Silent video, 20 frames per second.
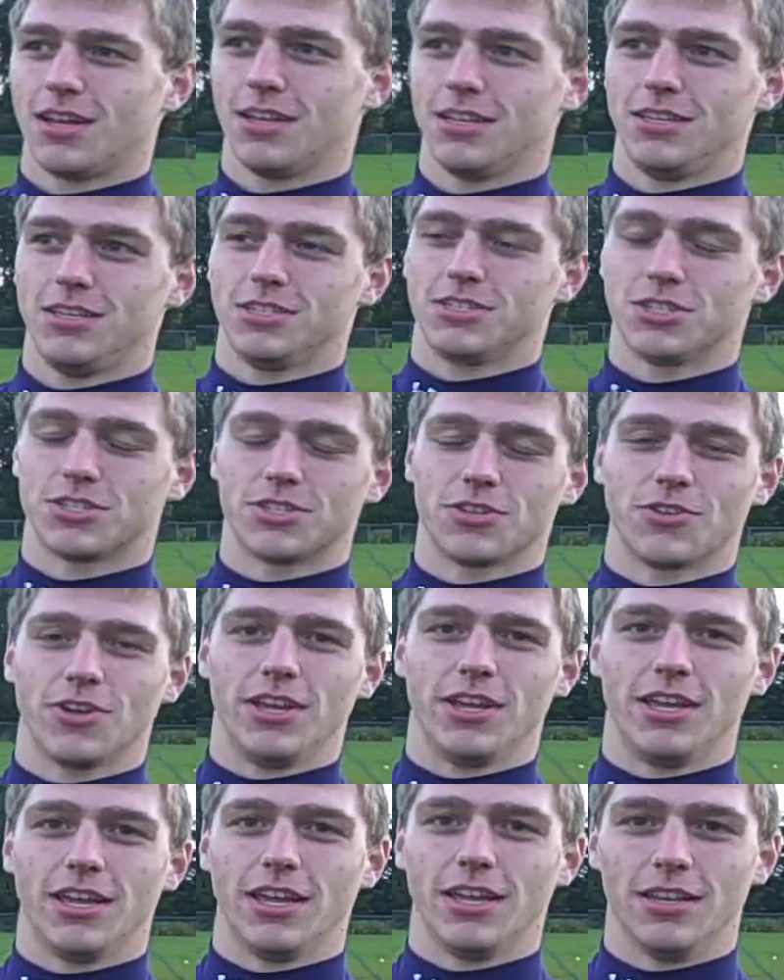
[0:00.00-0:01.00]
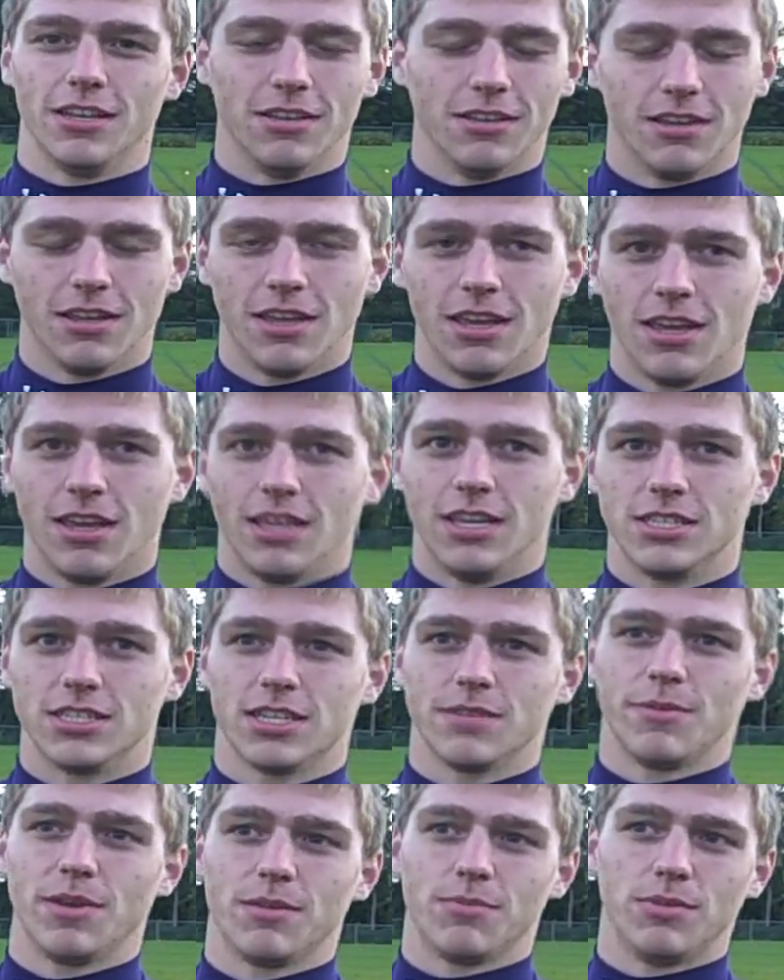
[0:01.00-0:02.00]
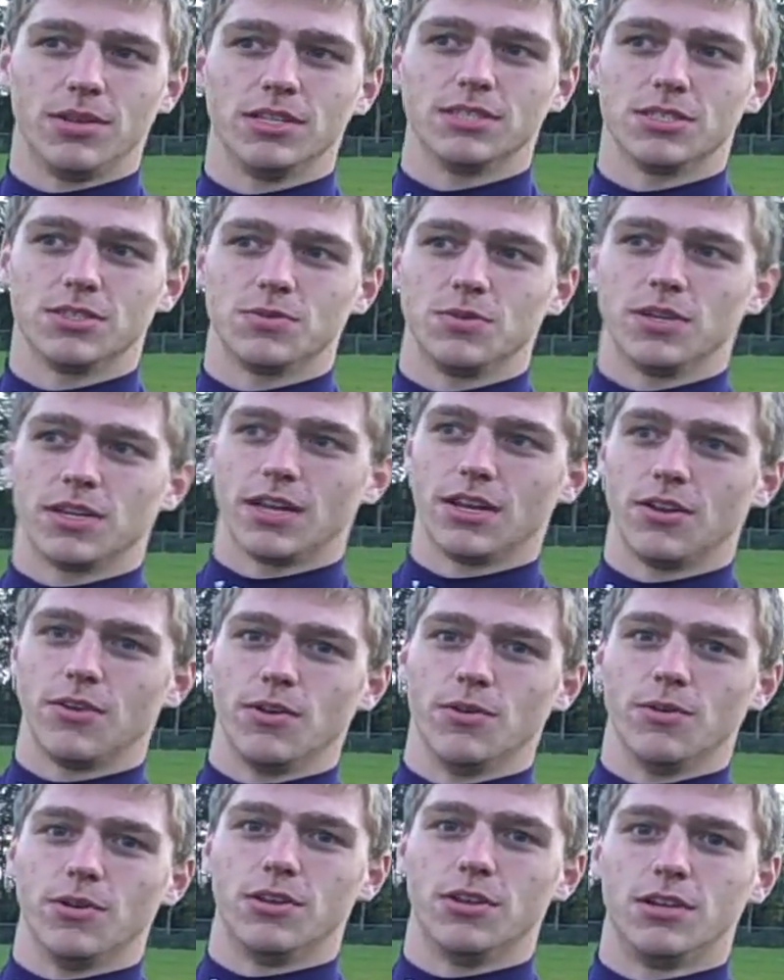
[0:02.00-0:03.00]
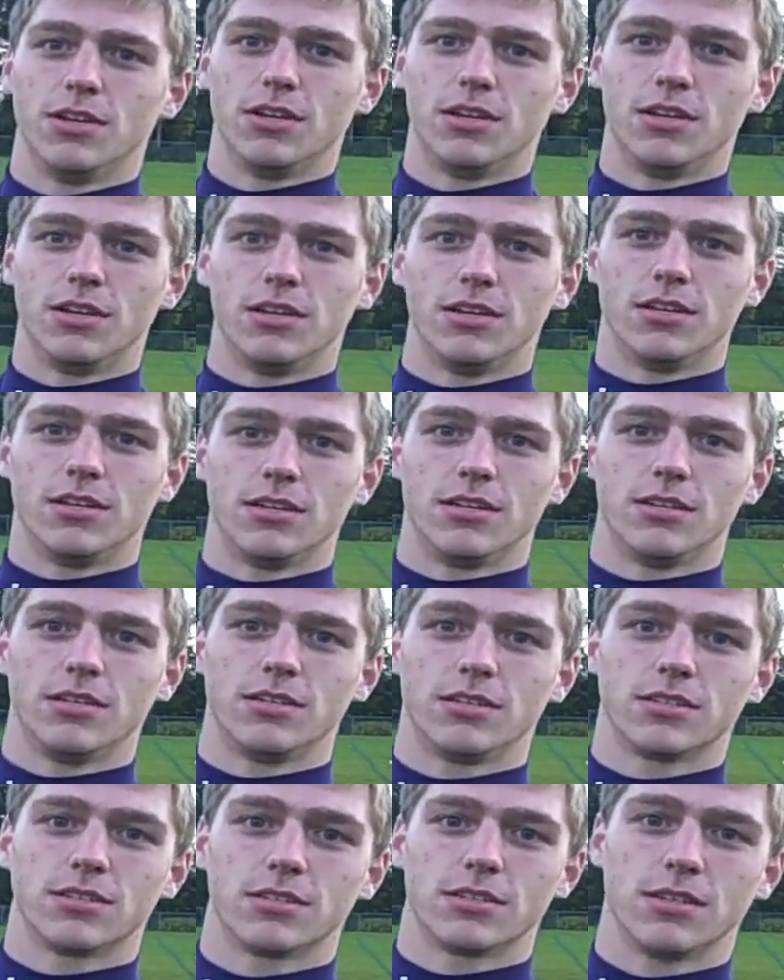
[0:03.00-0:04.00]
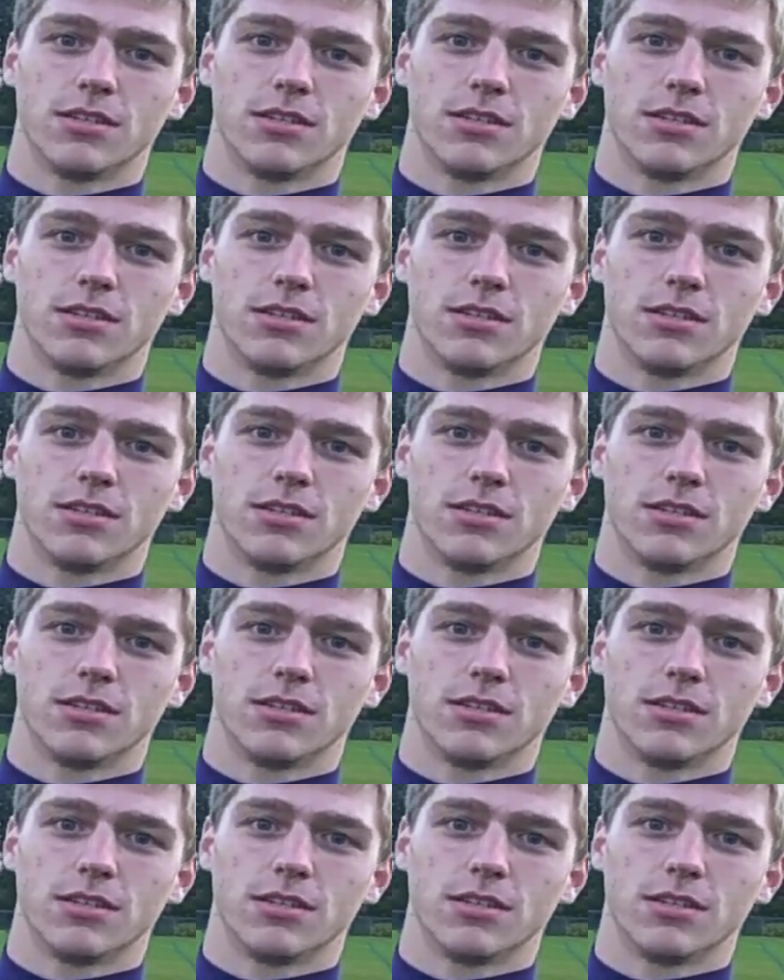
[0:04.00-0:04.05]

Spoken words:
he's just a great kid, and he's gonna make plays this week. I know he will.